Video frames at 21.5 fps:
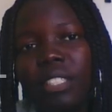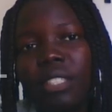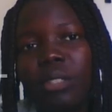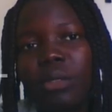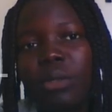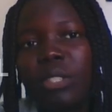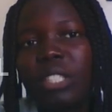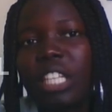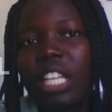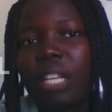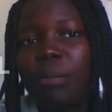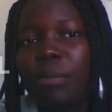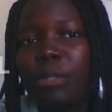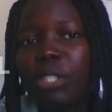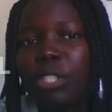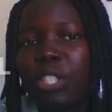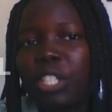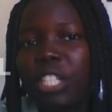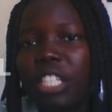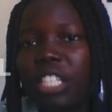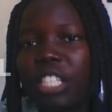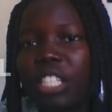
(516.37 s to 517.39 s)
We shall be
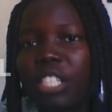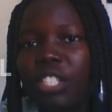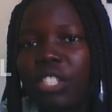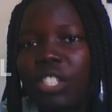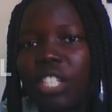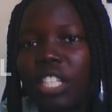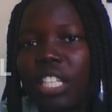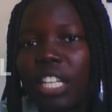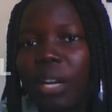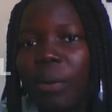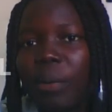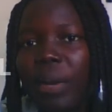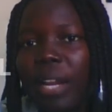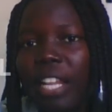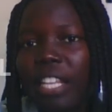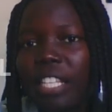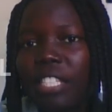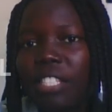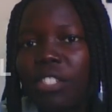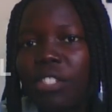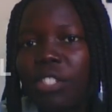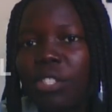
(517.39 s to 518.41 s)
joining straight away, and
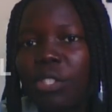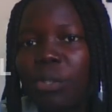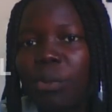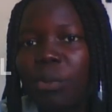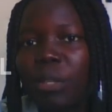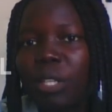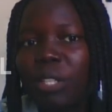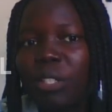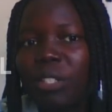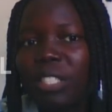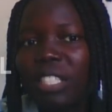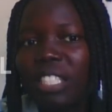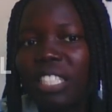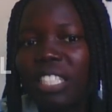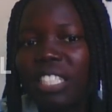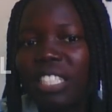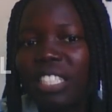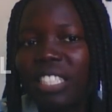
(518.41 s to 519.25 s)
it's going to be loading.